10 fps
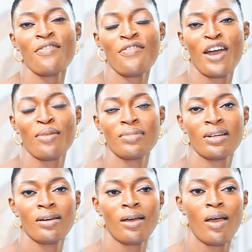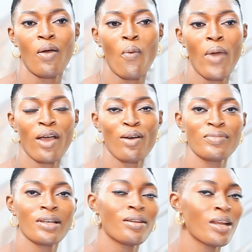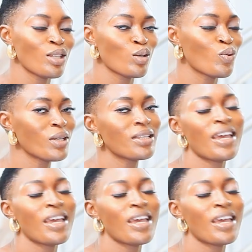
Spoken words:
fam, welcome to another sweet